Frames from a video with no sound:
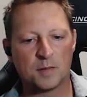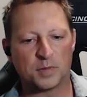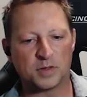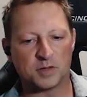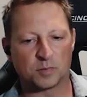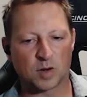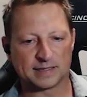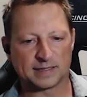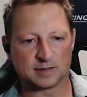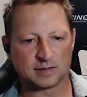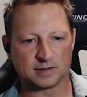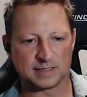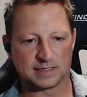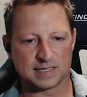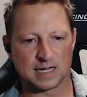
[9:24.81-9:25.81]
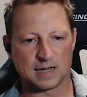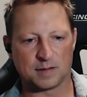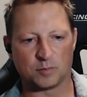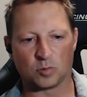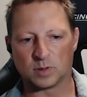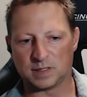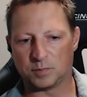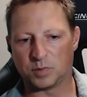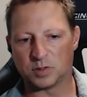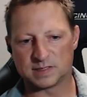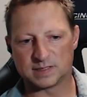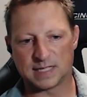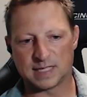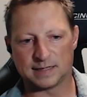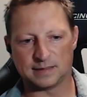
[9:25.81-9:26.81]
but the practical exam really
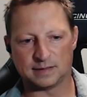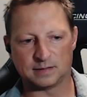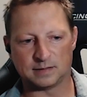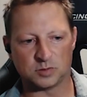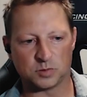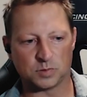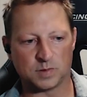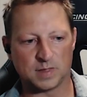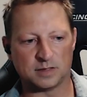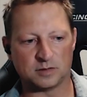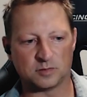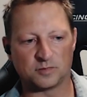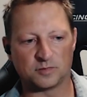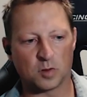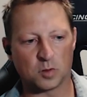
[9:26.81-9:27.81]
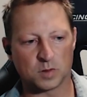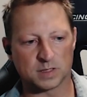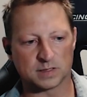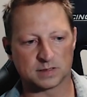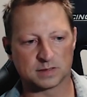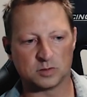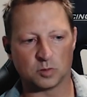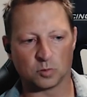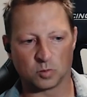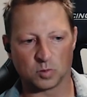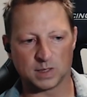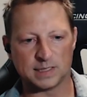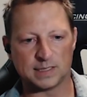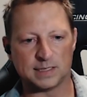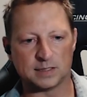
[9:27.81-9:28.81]
puts that into into focus you
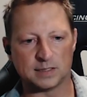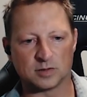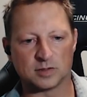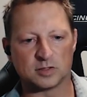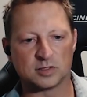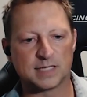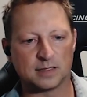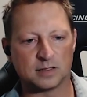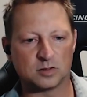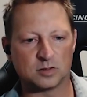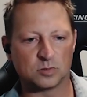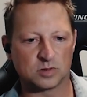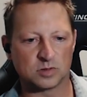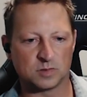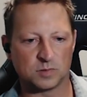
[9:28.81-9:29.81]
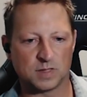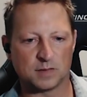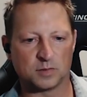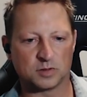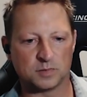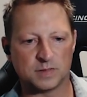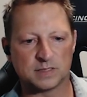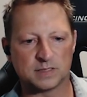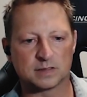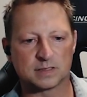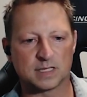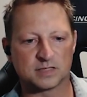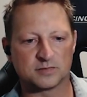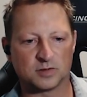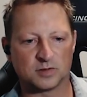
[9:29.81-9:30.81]
really need to understand the tools to be able to be
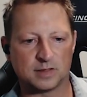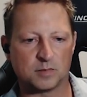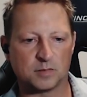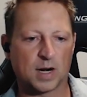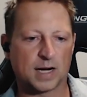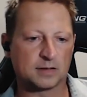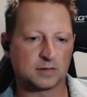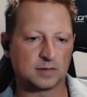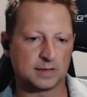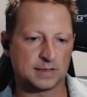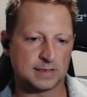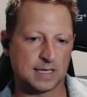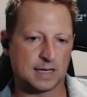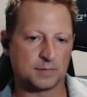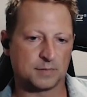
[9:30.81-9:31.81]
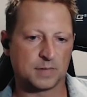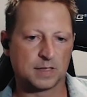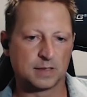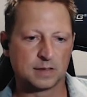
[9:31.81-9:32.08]
successful in the practical exam